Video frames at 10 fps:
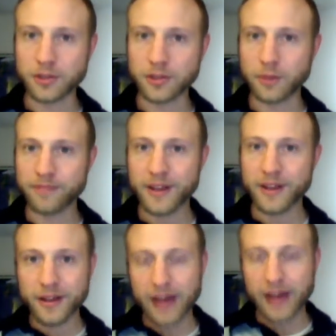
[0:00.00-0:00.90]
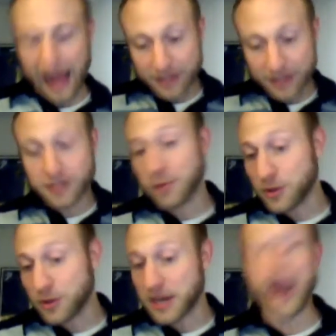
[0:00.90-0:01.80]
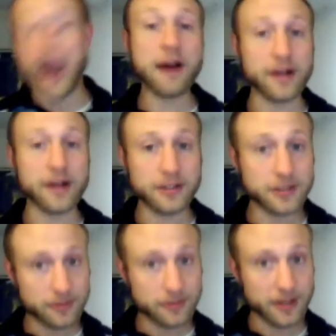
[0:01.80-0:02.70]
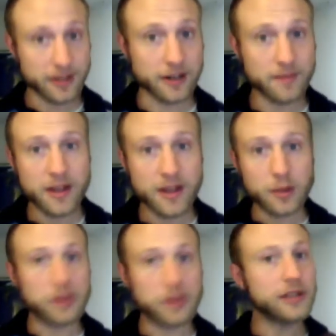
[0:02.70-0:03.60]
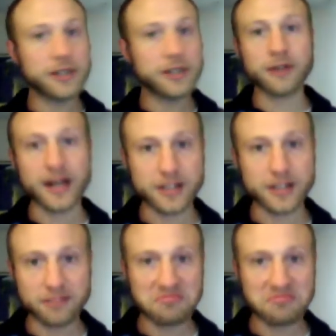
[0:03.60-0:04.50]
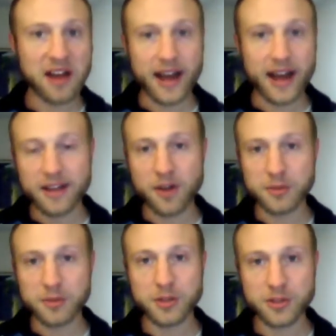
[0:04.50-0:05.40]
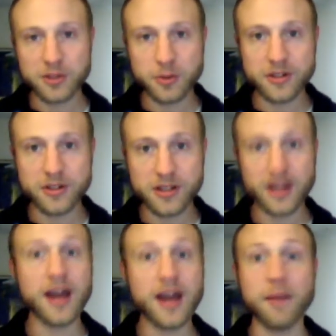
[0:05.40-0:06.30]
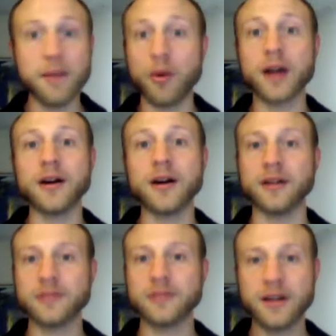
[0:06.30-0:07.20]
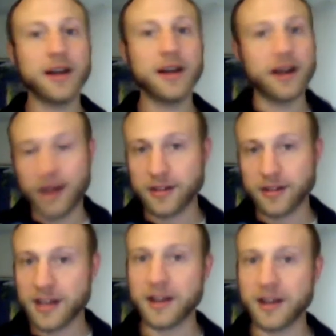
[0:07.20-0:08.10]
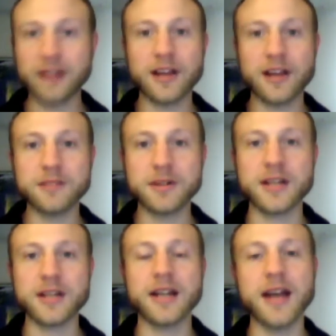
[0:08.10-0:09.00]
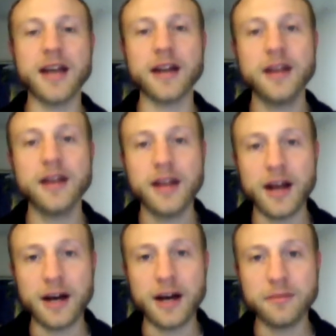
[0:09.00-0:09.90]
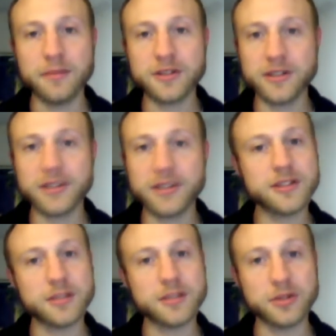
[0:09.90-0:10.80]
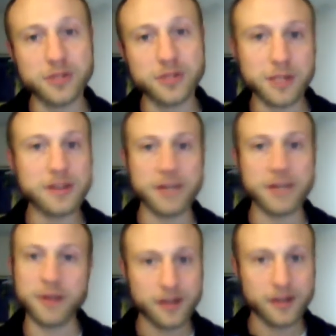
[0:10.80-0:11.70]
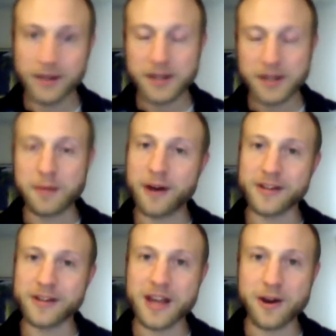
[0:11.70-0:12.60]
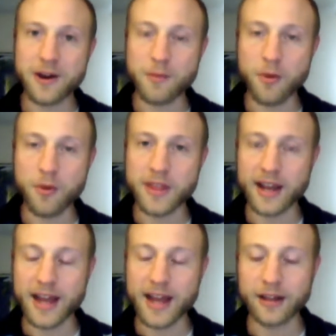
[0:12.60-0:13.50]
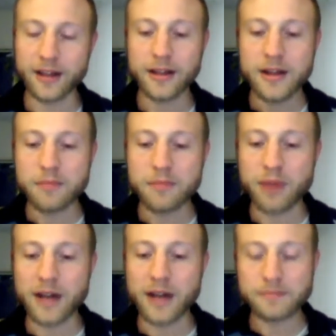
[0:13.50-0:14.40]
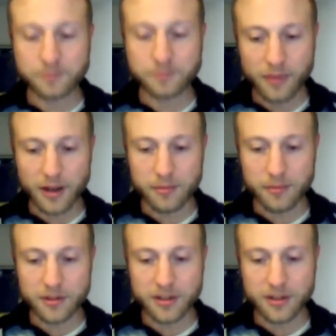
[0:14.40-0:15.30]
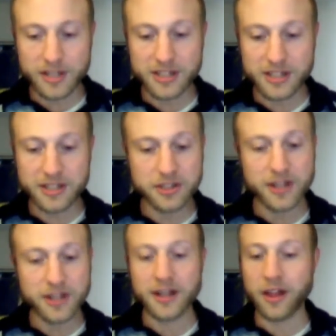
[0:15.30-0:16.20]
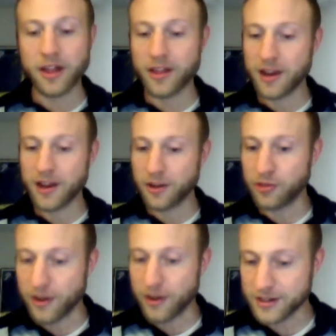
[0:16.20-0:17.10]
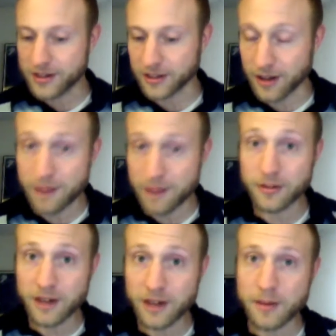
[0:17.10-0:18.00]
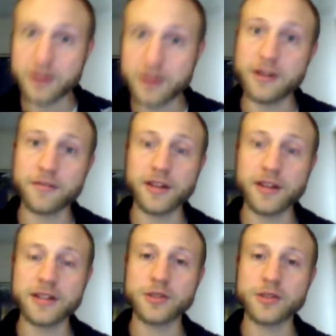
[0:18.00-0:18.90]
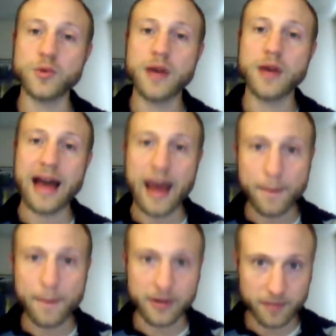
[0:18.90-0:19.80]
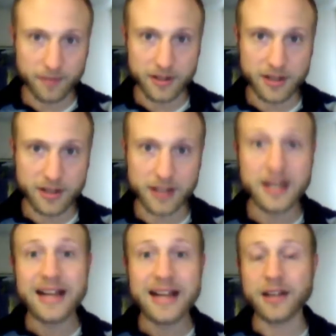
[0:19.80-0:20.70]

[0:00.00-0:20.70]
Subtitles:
So as someone who is in Aries here with Leo rising, I can almost picture this person saying, hey, bring it on. I'll take it. I'll take as much as I can get. So this isn't someone who's going to be timid about taking on more than they can handle. But the sense is, there is an awful lot of opportunity for things to happen in this case.